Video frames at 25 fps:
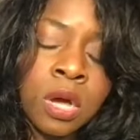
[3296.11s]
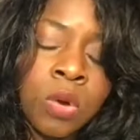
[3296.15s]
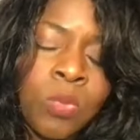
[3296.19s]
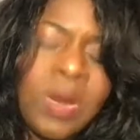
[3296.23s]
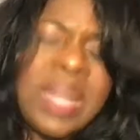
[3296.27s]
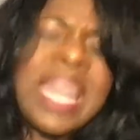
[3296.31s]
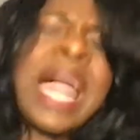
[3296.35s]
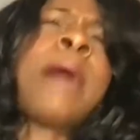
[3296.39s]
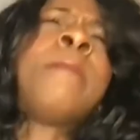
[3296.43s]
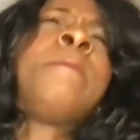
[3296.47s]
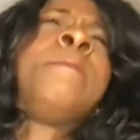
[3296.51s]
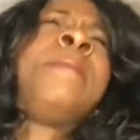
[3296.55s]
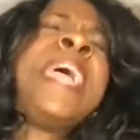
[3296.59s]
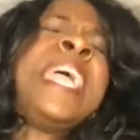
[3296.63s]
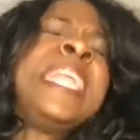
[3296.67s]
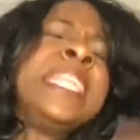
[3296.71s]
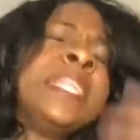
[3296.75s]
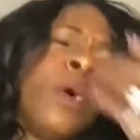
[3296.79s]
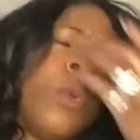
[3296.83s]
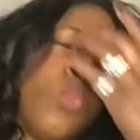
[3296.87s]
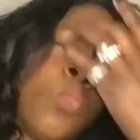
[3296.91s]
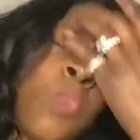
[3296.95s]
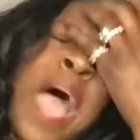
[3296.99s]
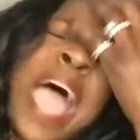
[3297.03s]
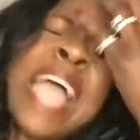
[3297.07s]
But I'm beating
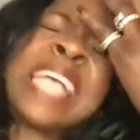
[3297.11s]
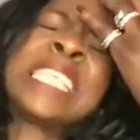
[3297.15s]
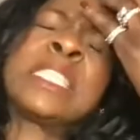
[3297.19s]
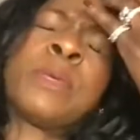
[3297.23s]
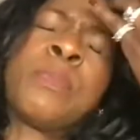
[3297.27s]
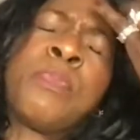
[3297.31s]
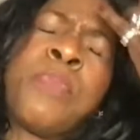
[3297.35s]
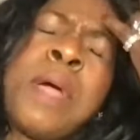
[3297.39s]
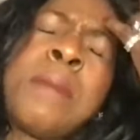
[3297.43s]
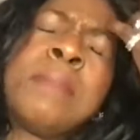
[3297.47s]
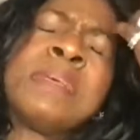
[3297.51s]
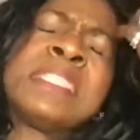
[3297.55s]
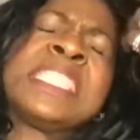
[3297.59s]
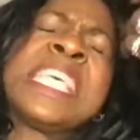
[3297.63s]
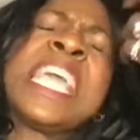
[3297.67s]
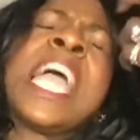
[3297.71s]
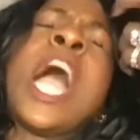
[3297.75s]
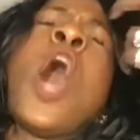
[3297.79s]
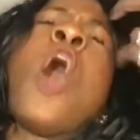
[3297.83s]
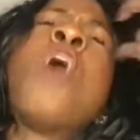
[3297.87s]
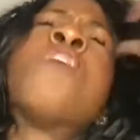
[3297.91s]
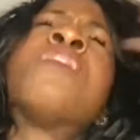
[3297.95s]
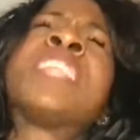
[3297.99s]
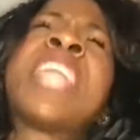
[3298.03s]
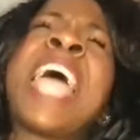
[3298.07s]
white supremacy
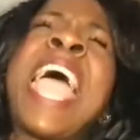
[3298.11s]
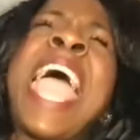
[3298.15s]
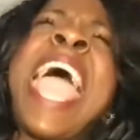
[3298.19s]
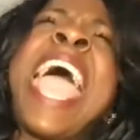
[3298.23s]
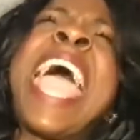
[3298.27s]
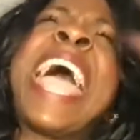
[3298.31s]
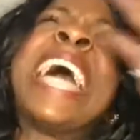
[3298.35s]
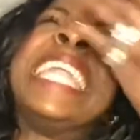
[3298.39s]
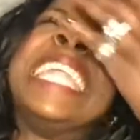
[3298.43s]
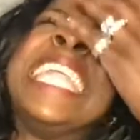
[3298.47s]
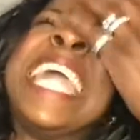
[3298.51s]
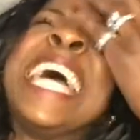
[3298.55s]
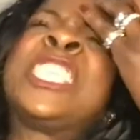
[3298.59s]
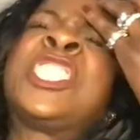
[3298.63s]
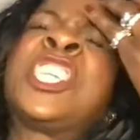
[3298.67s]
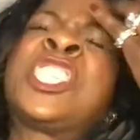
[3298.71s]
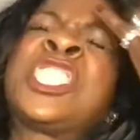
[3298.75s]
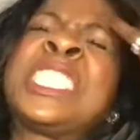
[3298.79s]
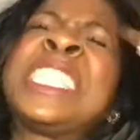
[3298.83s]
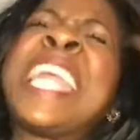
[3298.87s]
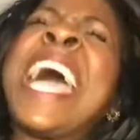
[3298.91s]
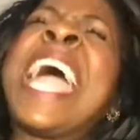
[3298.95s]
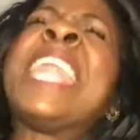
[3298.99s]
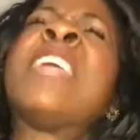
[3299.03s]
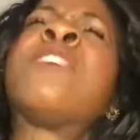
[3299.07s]
over the head
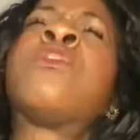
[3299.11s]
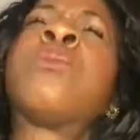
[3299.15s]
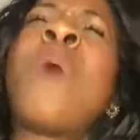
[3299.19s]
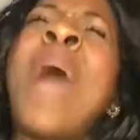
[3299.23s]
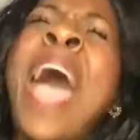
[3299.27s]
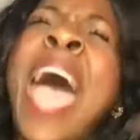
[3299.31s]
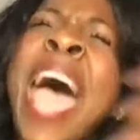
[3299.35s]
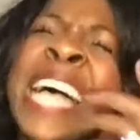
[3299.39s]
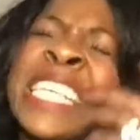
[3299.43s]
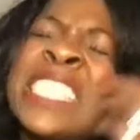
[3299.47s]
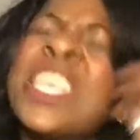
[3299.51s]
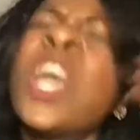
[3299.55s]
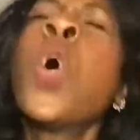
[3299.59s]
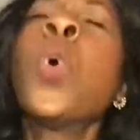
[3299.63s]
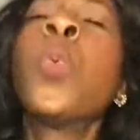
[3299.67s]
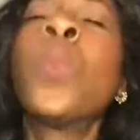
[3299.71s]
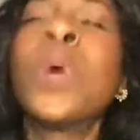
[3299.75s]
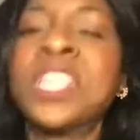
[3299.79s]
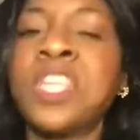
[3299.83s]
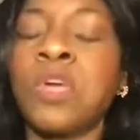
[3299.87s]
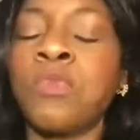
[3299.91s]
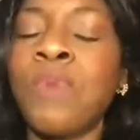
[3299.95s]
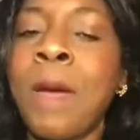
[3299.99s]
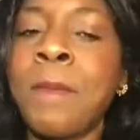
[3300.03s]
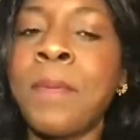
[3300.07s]
legislative-wise
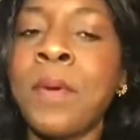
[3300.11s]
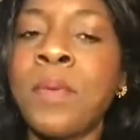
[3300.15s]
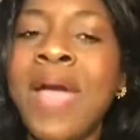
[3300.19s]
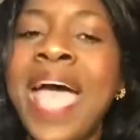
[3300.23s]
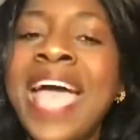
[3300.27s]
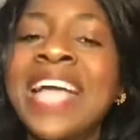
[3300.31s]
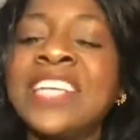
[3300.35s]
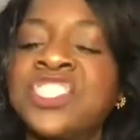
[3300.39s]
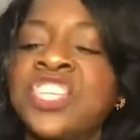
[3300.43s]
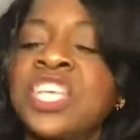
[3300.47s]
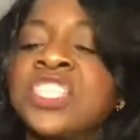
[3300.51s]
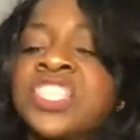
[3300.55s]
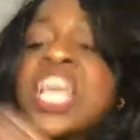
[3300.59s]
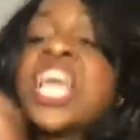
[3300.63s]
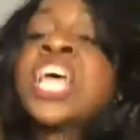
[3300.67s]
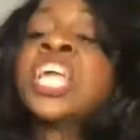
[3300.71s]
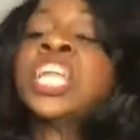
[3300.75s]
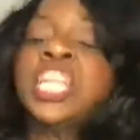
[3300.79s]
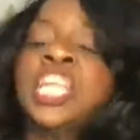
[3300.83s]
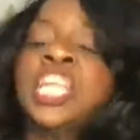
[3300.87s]
with the reparations.